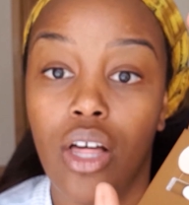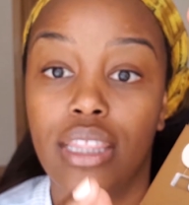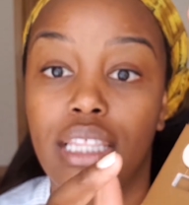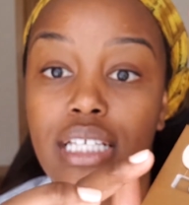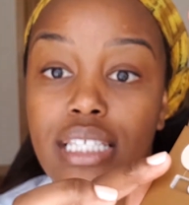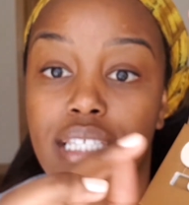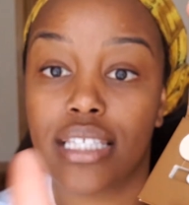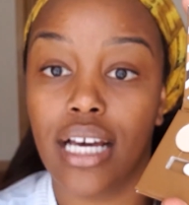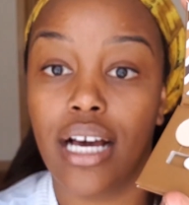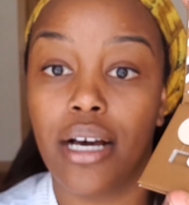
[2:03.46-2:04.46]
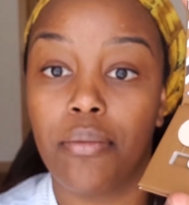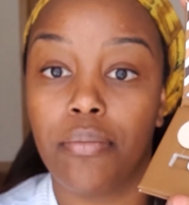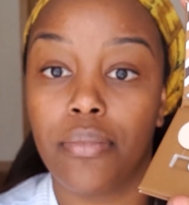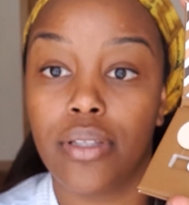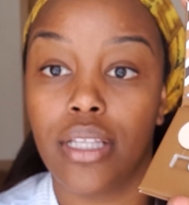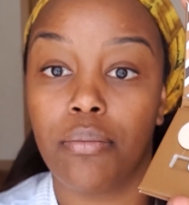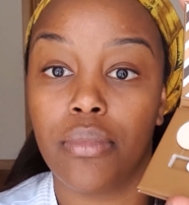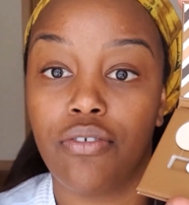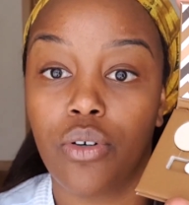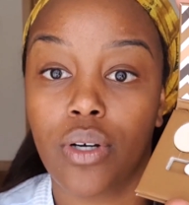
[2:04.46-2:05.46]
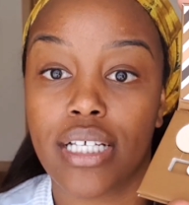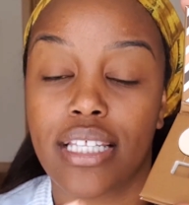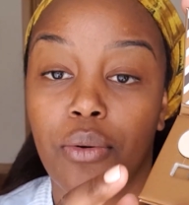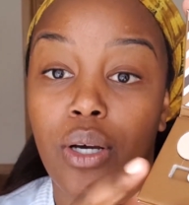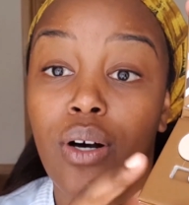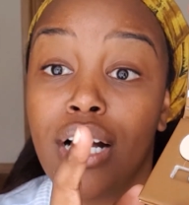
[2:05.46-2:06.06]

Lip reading: This let me focus, there we go.